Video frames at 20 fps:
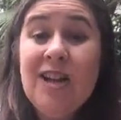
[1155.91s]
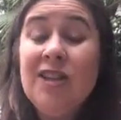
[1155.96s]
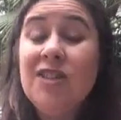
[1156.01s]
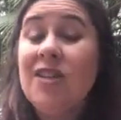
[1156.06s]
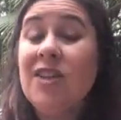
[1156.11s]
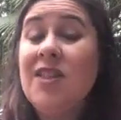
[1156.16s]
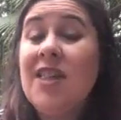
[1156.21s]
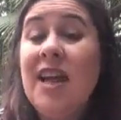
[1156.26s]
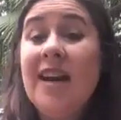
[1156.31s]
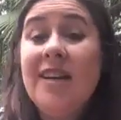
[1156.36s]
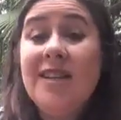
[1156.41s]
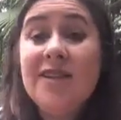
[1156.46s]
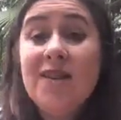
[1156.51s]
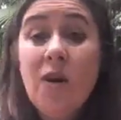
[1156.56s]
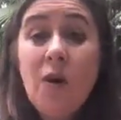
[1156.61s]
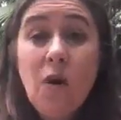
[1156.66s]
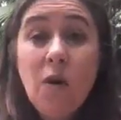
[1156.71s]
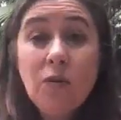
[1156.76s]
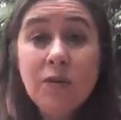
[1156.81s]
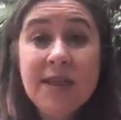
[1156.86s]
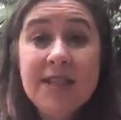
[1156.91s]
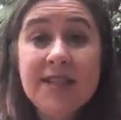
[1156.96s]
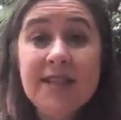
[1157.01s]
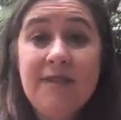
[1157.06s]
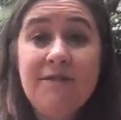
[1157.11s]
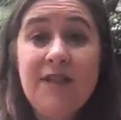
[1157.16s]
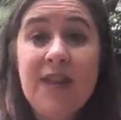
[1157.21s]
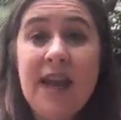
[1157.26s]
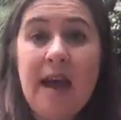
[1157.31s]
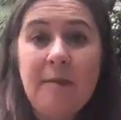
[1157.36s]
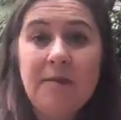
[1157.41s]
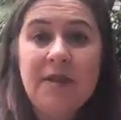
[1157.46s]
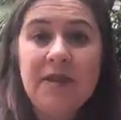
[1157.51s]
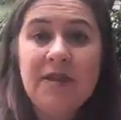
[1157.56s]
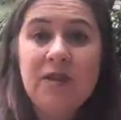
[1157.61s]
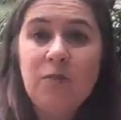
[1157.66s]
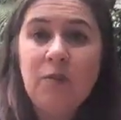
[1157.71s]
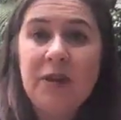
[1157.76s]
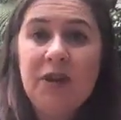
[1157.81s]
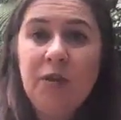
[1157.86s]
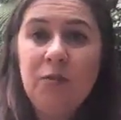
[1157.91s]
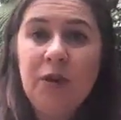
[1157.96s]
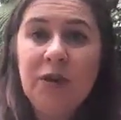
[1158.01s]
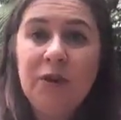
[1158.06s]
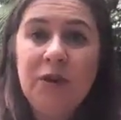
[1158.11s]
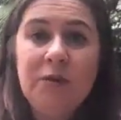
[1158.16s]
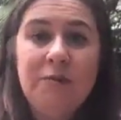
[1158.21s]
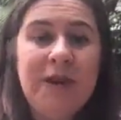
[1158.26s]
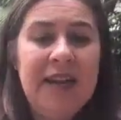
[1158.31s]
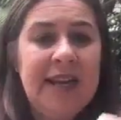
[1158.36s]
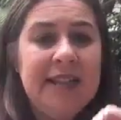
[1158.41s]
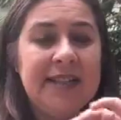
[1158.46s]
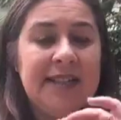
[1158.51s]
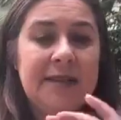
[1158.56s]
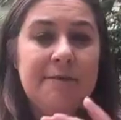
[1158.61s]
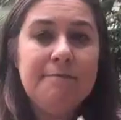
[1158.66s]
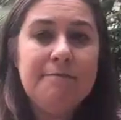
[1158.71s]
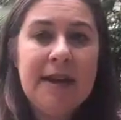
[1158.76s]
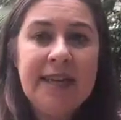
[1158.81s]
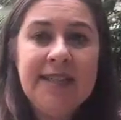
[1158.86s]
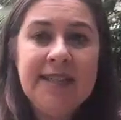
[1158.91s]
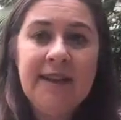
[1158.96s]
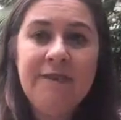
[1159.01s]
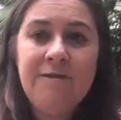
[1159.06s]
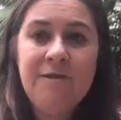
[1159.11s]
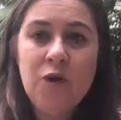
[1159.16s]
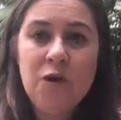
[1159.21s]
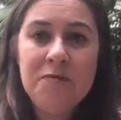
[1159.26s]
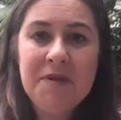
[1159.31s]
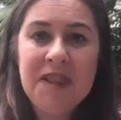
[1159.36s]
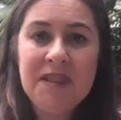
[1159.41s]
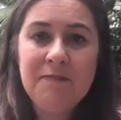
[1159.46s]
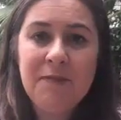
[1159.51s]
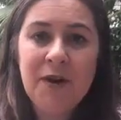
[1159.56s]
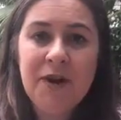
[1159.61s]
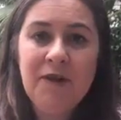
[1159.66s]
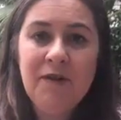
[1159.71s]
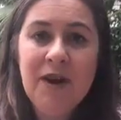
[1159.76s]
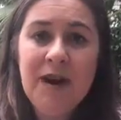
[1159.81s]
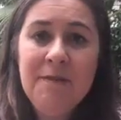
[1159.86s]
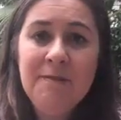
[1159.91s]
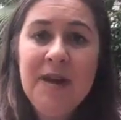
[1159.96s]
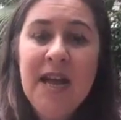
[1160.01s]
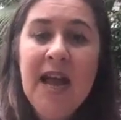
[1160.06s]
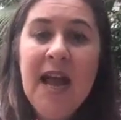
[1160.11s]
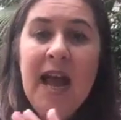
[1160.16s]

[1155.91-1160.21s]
So that is all the stuff that happens when you work with me. It's an amazing 4-month program,